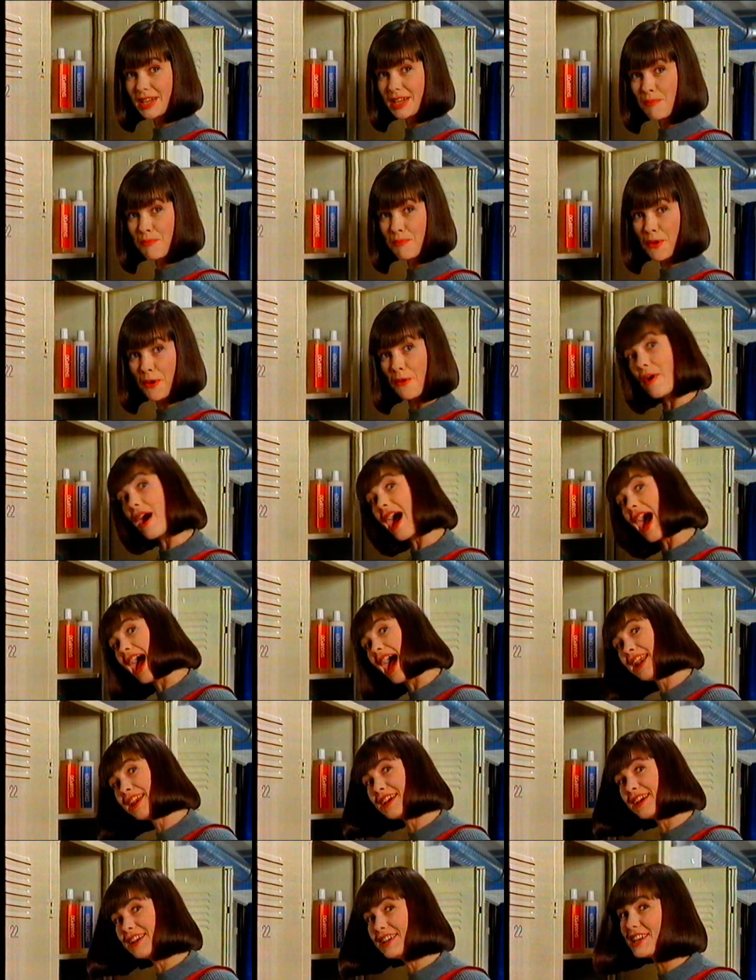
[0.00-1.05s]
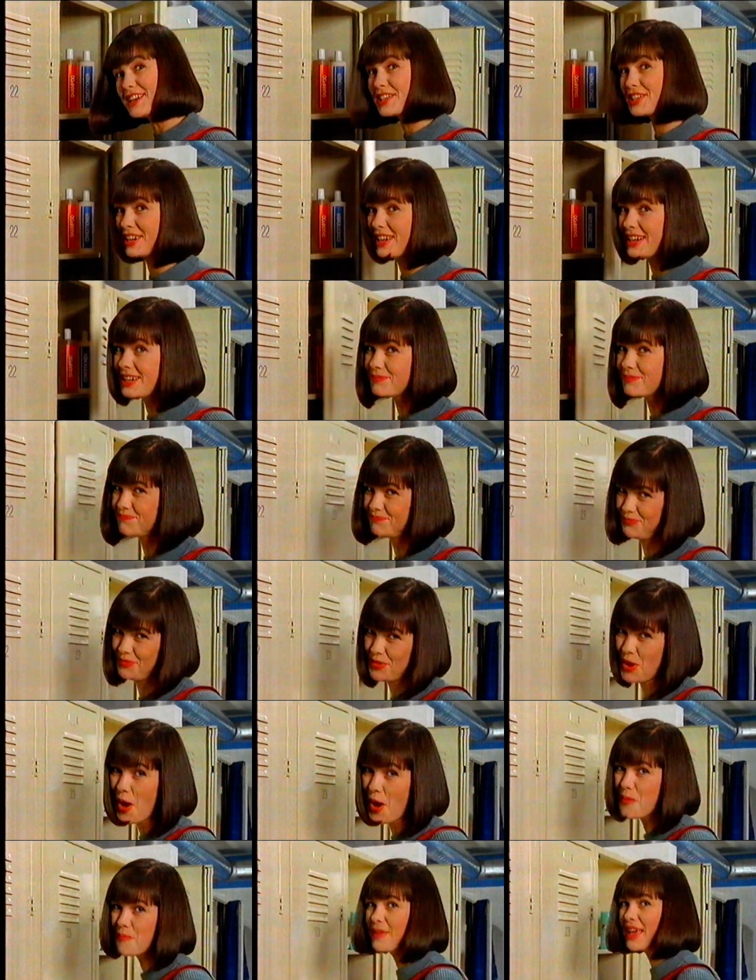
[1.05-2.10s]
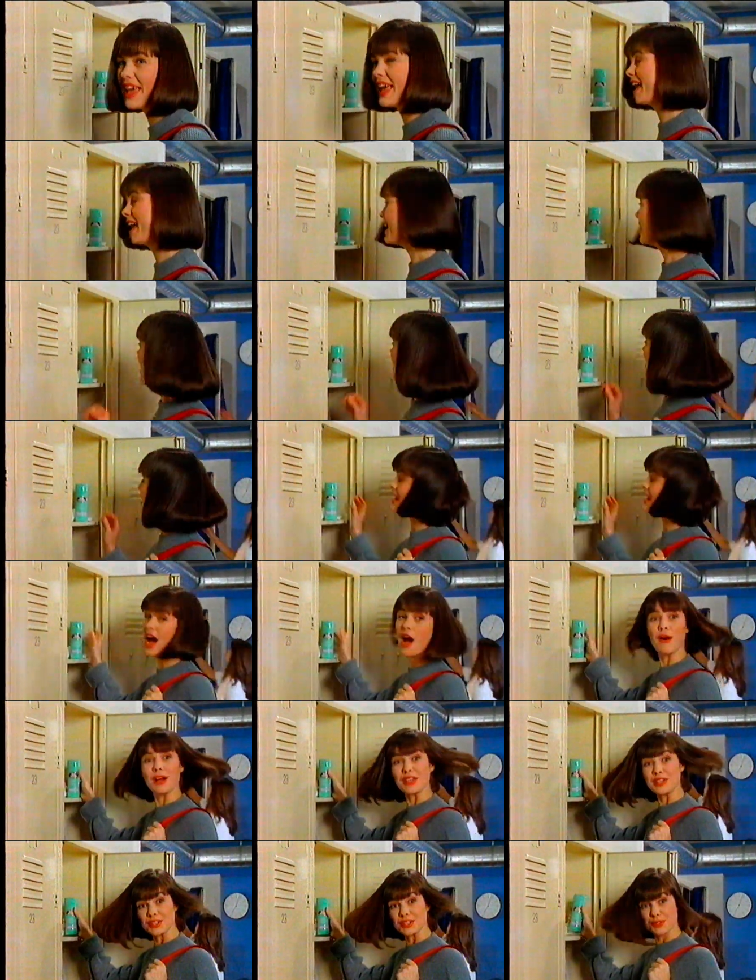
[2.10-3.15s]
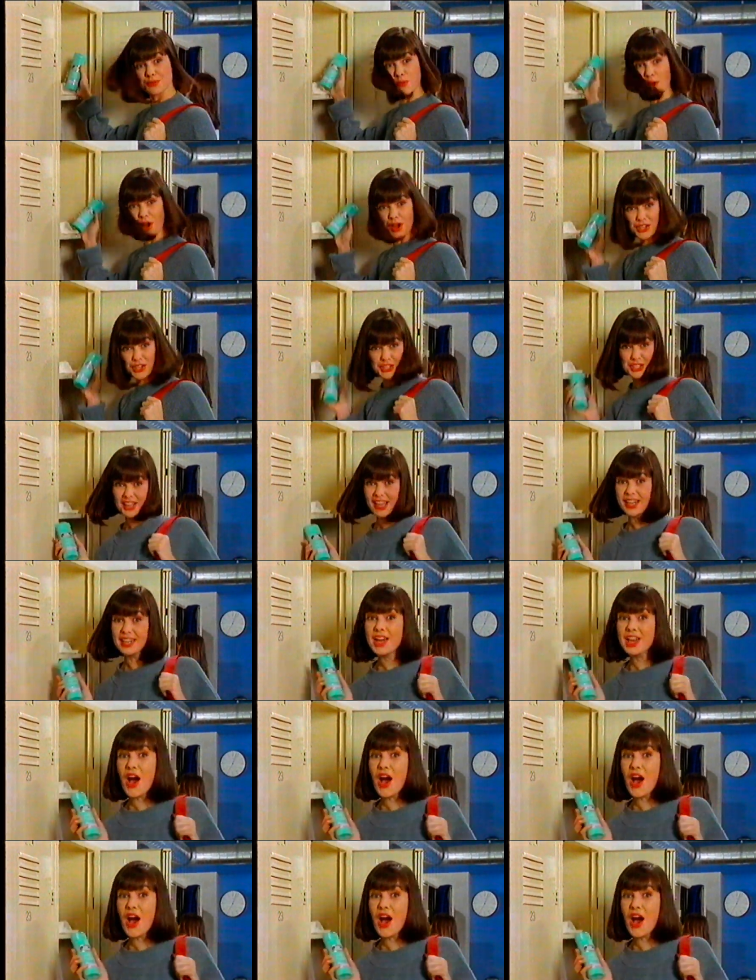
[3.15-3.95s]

Shampoo and conditioner? Not me. Now I just wash and